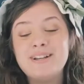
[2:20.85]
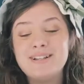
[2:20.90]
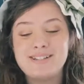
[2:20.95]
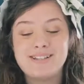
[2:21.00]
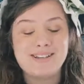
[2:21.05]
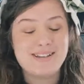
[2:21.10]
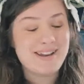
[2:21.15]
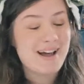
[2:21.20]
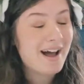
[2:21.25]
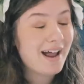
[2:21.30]

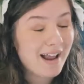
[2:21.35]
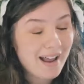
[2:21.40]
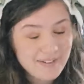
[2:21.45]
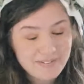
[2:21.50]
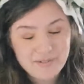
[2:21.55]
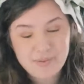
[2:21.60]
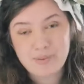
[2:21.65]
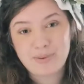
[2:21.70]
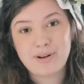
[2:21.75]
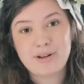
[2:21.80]
to not
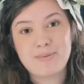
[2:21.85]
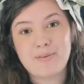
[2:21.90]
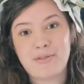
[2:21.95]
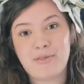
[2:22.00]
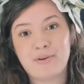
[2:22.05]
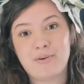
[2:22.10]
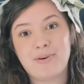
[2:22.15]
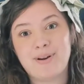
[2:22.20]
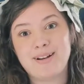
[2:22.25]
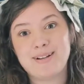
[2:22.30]
have to worry
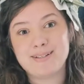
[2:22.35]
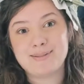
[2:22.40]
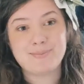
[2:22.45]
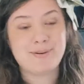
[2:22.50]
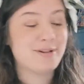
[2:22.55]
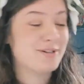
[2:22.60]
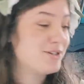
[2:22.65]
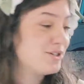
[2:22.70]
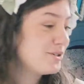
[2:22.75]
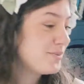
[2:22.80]
about the grain as
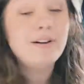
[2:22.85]
much.